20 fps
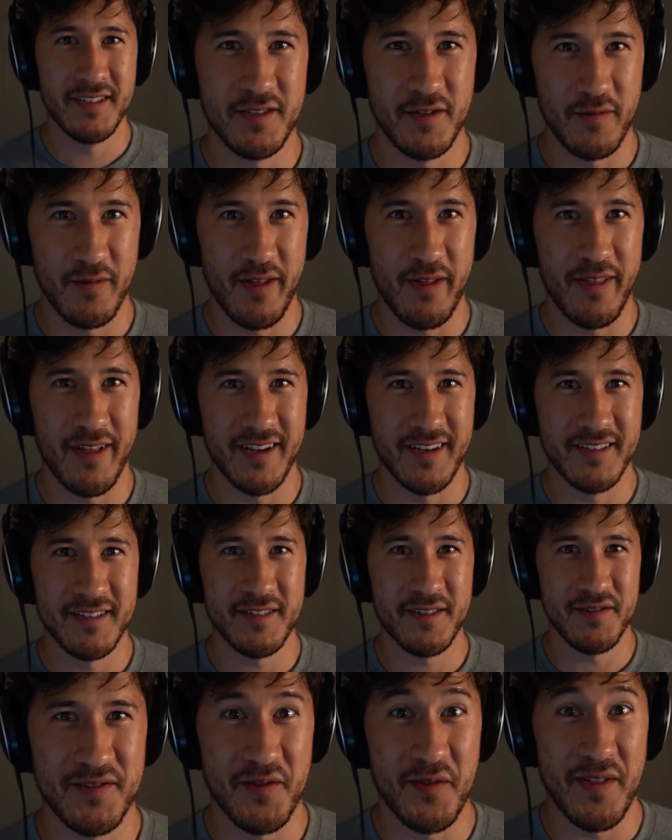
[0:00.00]
do the thing.
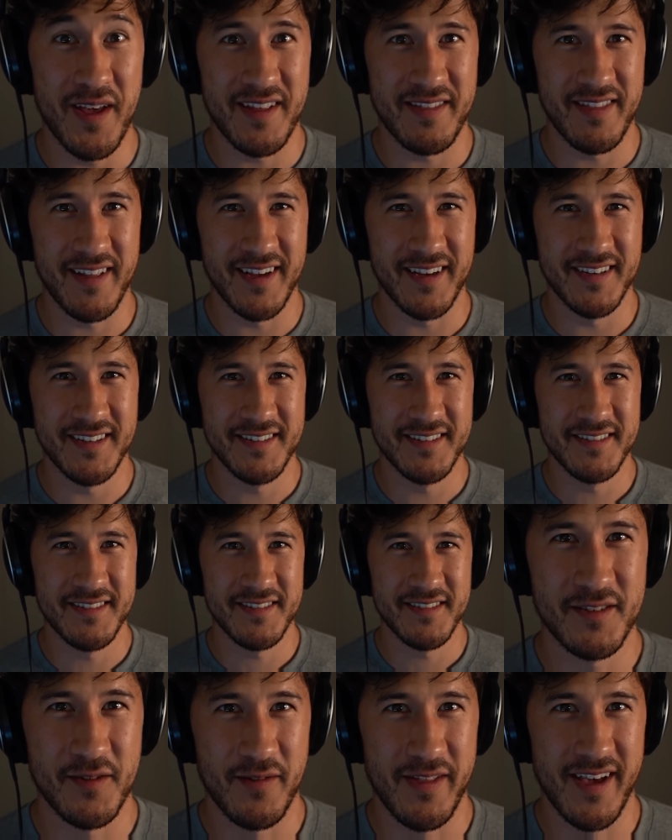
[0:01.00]
Do that thing.
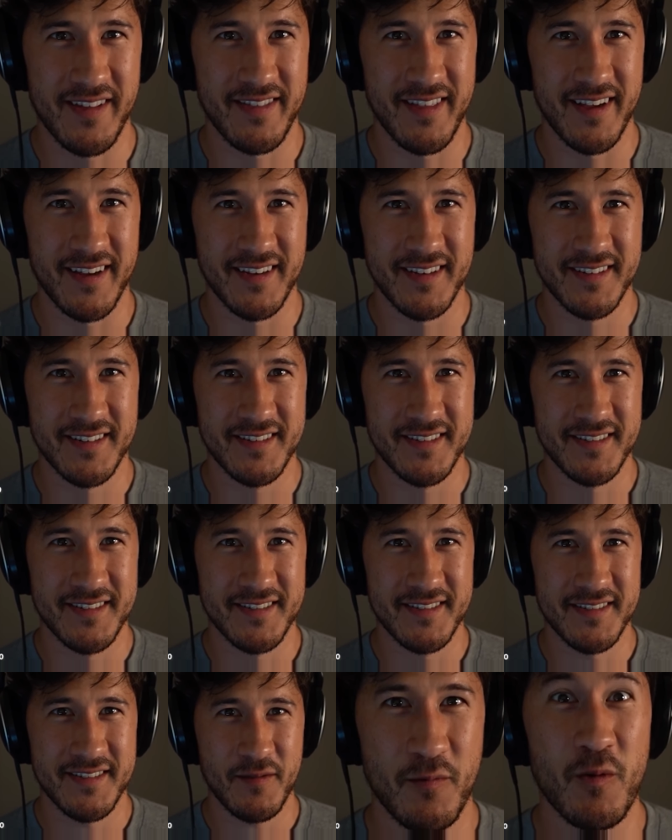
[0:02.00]
Do that thing.
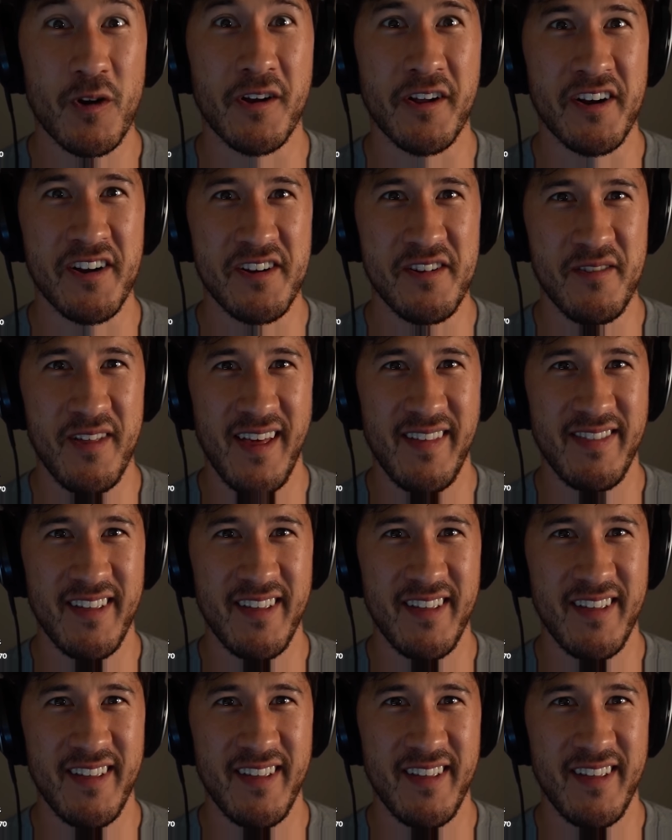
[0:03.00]
We're gonna do that